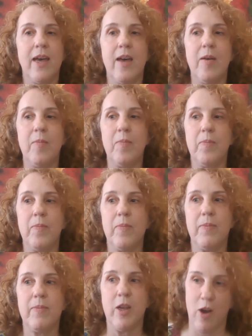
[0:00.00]
um,
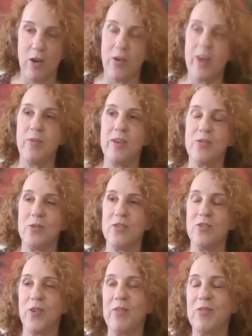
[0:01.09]
there are greater
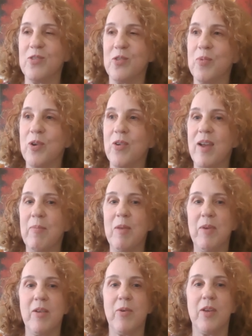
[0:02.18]
resources for after school
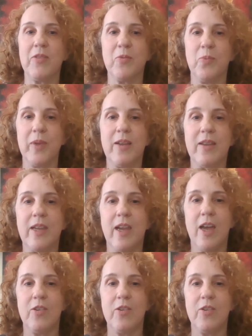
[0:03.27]
programming, but they're also really